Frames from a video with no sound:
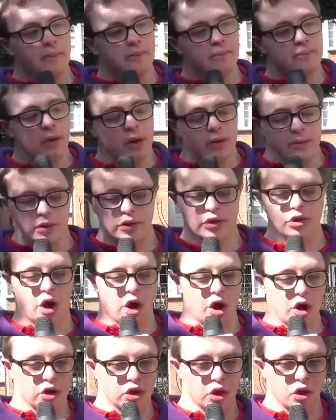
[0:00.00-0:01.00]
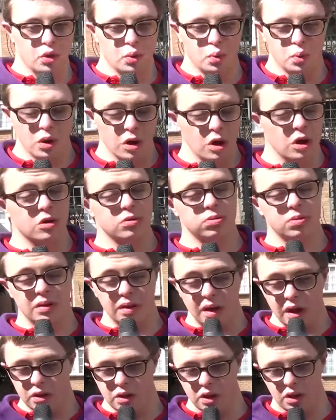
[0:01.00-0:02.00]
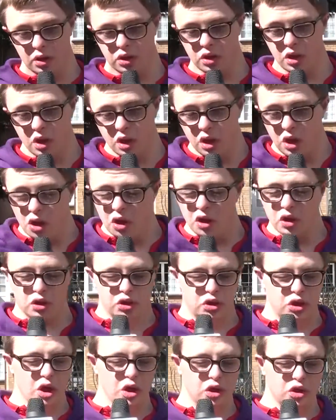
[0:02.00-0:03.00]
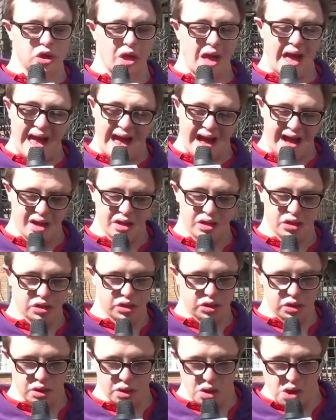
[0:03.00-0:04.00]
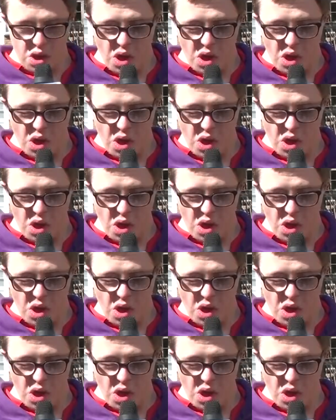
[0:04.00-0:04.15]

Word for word: movie stars were created, such as